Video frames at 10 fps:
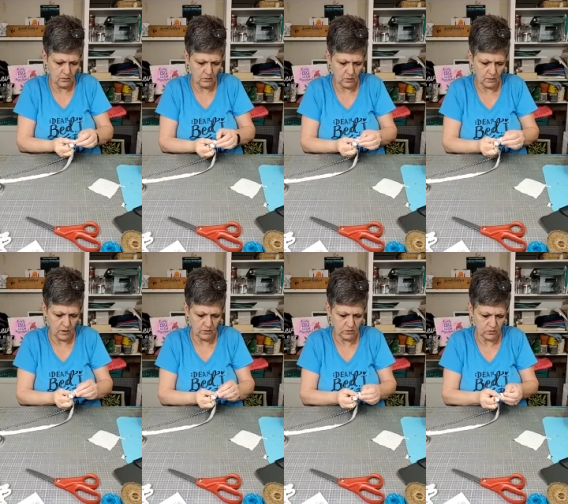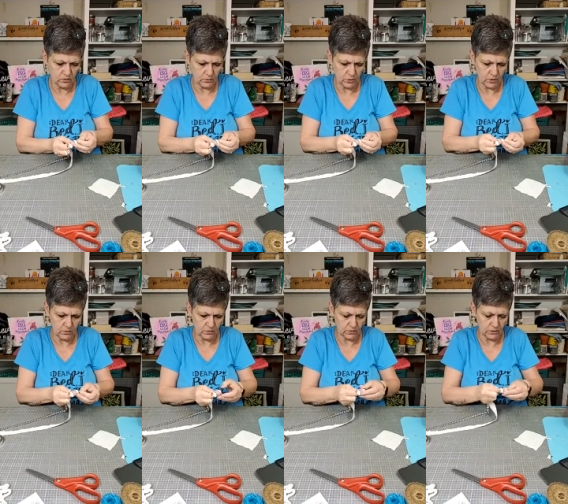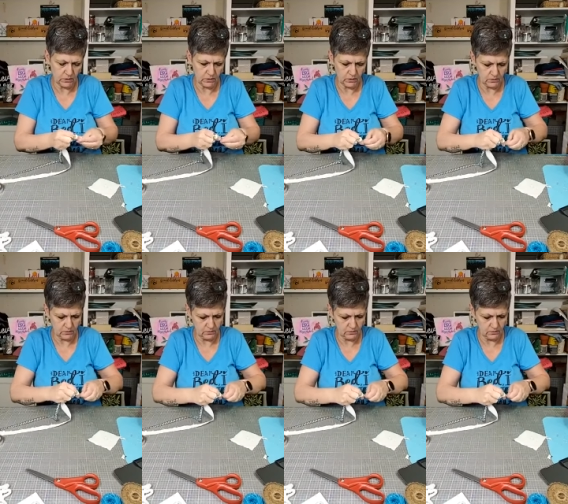Oh, I'm having such a problem tying a